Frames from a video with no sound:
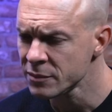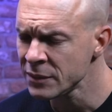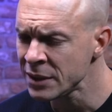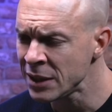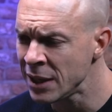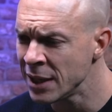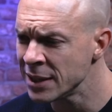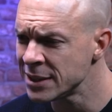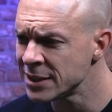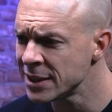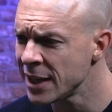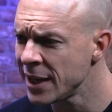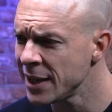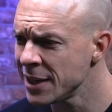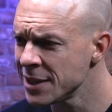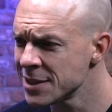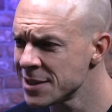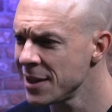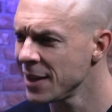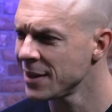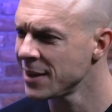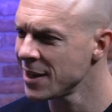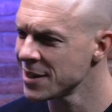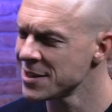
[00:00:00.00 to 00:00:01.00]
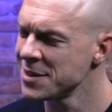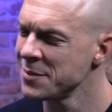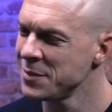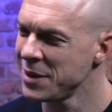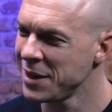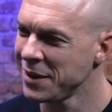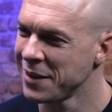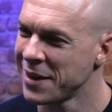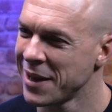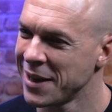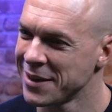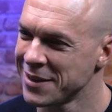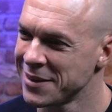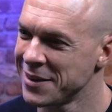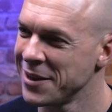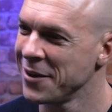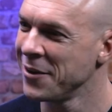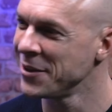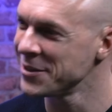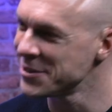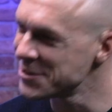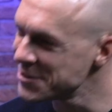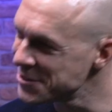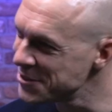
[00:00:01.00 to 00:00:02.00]
I'd say is that doesn't mean that there
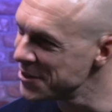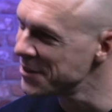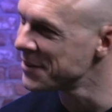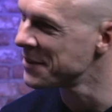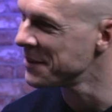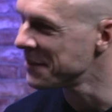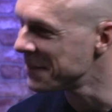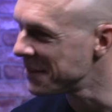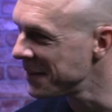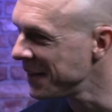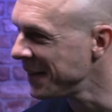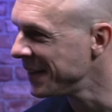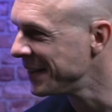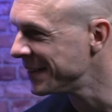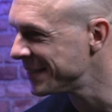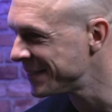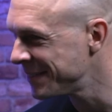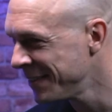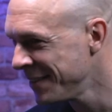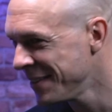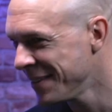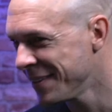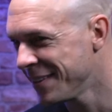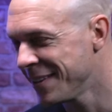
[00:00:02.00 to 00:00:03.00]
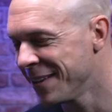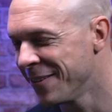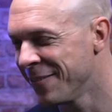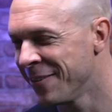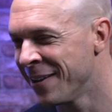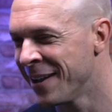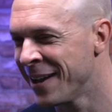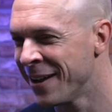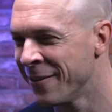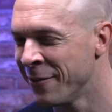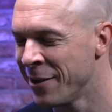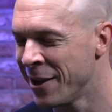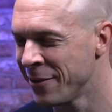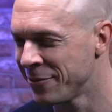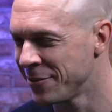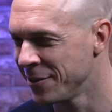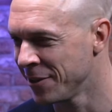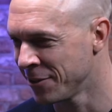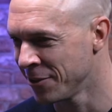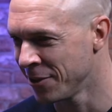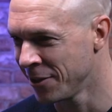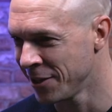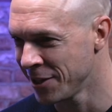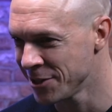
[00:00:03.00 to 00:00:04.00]
aren't certain things that we have to
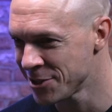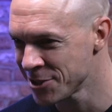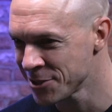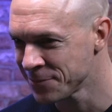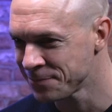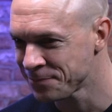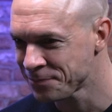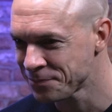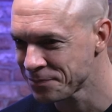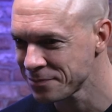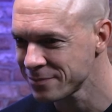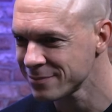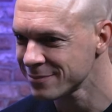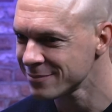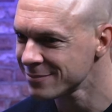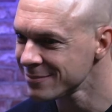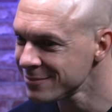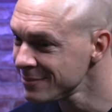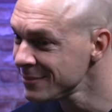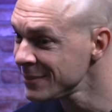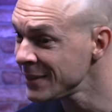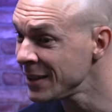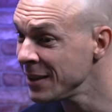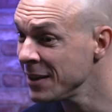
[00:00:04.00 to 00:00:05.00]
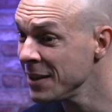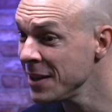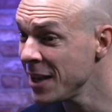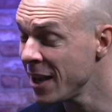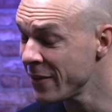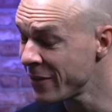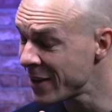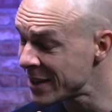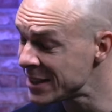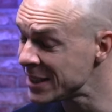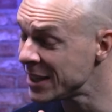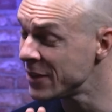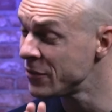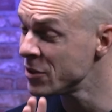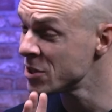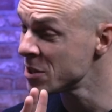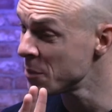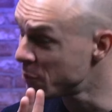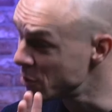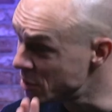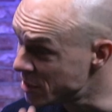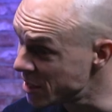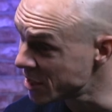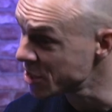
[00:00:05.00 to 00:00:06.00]
acknowledge if I had to give you some
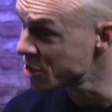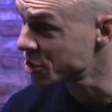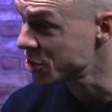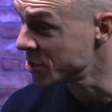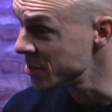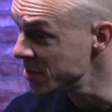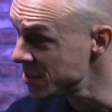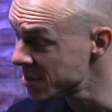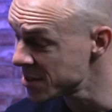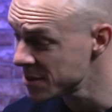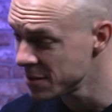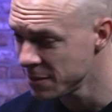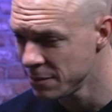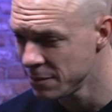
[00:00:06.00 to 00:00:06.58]
predictions,